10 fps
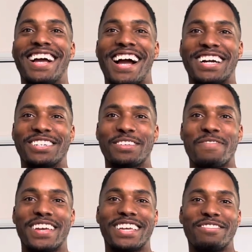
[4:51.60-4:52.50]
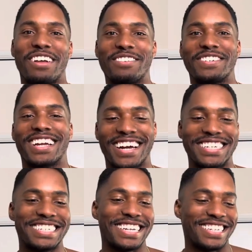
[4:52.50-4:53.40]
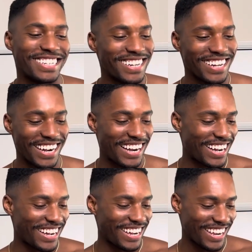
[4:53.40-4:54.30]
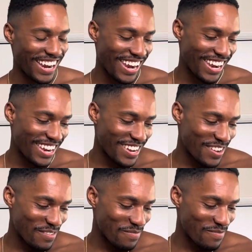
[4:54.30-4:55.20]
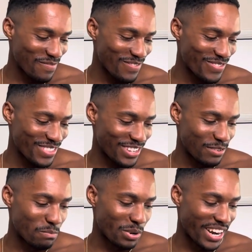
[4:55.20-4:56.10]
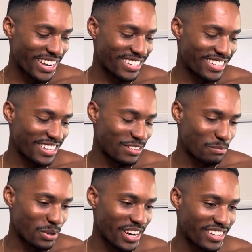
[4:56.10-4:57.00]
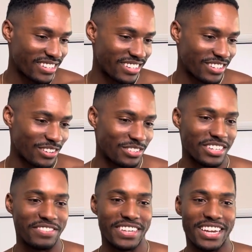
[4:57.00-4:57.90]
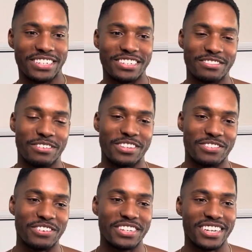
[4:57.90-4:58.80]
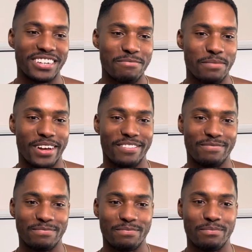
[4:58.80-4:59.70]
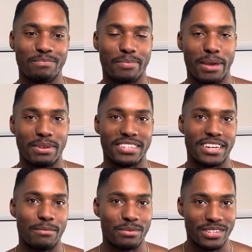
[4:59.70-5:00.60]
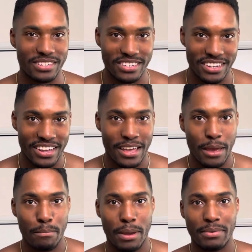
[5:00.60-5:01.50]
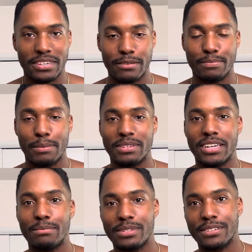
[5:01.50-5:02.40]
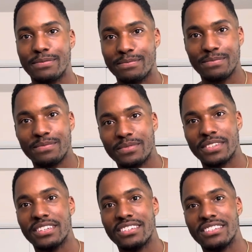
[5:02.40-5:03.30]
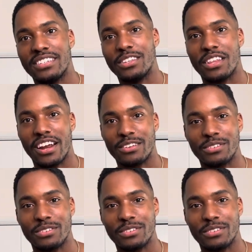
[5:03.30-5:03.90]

actually making relevant content, uh, these breaks, these breaks, these little deviations from the routine, but baby steps, baby steps, baby steps. See you in the next